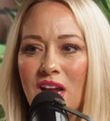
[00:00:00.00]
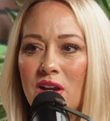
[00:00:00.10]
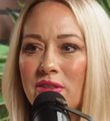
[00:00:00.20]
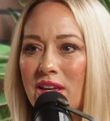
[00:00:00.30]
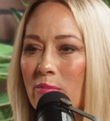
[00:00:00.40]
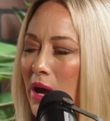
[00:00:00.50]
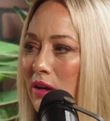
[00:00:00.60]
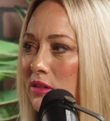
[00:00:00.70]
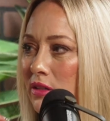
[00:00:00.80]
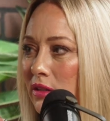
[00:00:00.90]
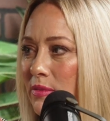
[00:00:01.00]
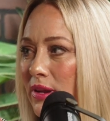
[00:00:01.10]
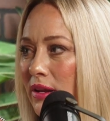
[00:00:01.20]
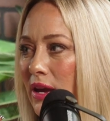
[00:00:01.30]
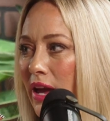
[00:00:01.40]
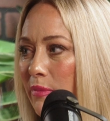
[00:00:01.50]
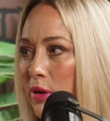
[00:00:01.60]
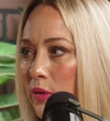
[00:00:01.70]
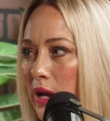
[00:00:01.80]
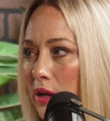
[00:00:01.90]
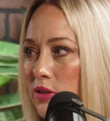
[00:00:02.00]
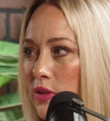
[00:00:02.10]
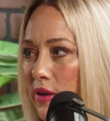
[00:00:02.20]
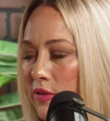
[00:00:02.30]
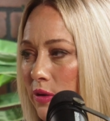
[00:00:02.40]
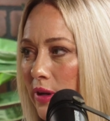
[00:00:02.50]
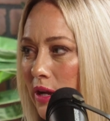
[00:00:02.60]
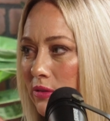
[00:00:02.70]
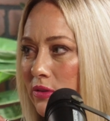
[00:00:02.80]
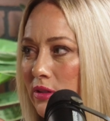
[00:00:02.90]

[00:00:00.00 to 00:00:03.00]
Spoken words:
I don't think it matters. I have my own house. You have your own house.